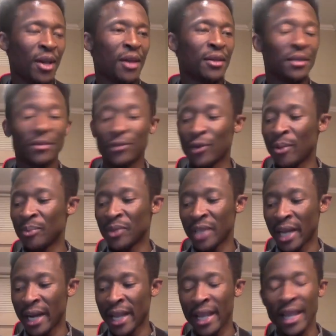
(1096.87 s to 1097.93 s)
from
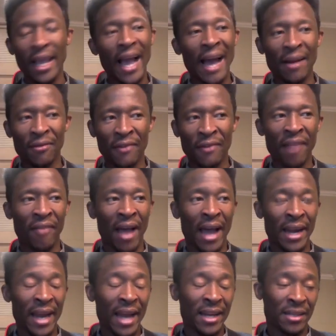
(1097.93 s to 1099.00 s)
3 and 5.
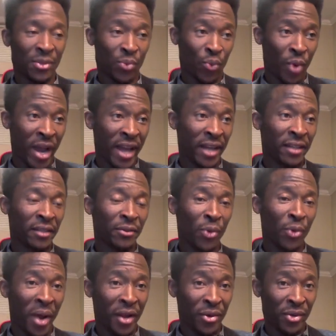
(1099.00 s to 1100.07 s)
And that is when
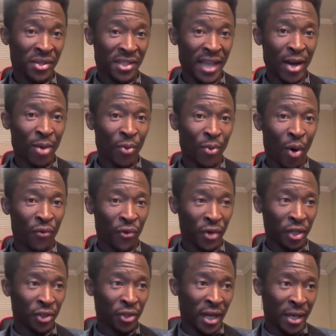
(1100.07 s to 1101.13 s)
you set up
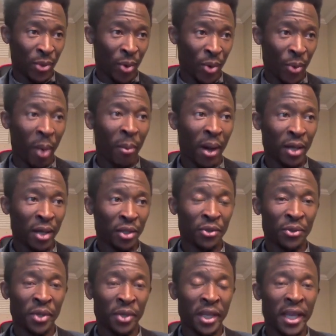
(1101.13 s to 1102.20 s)
configuration like the one we're about to do
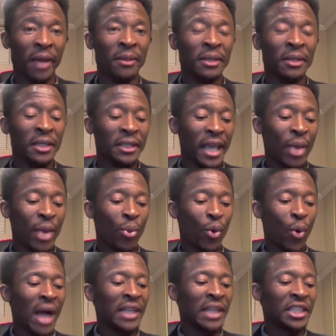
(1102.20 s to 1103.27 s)
here, it will go
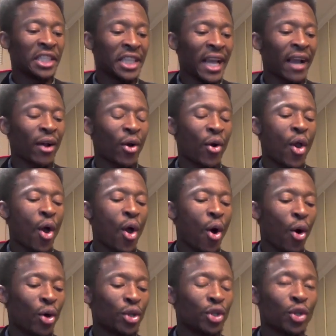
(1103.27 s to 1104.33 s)
and check
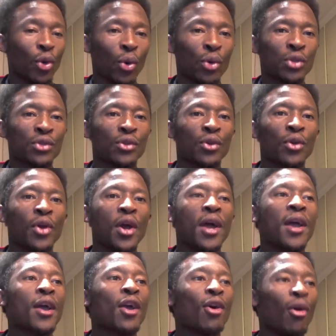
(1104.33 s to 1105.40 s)
on those
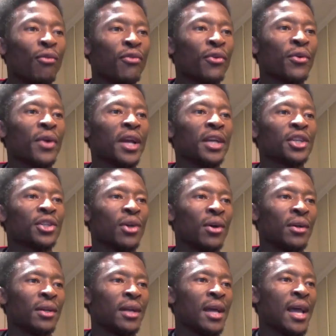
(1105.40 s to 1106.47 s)

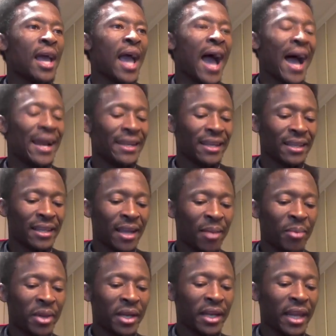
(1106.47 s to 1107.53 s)
configuration and
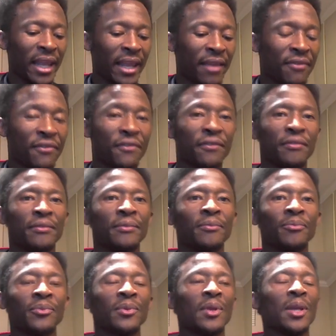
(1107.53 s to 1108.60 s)
determine if
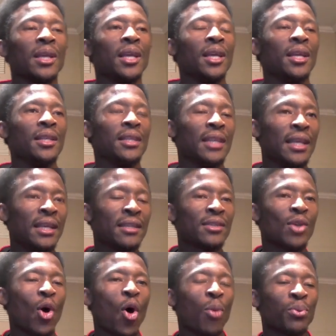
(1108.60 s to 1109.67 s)
this
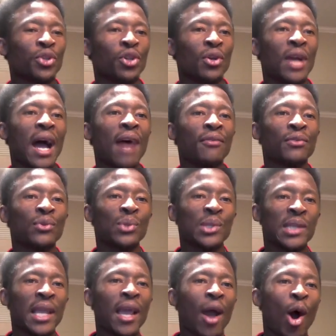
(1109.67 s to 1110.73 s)
option have to
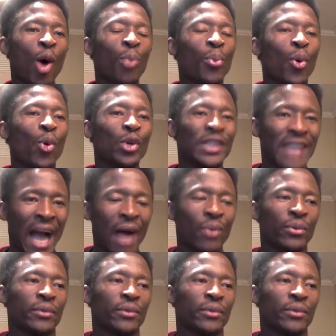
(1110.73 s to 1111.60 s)
stay up or down.